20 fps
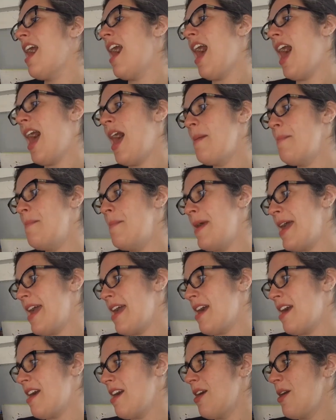a
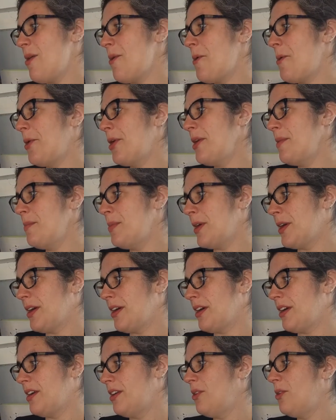bear or a
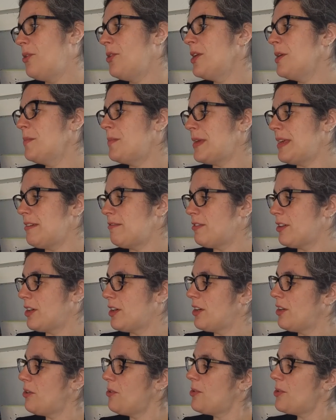bird or a
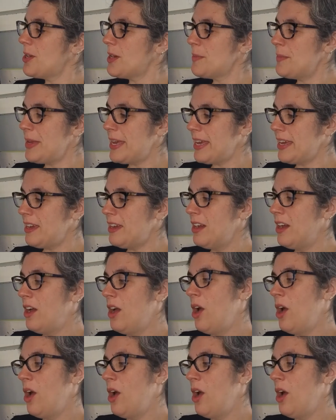beaver or a pig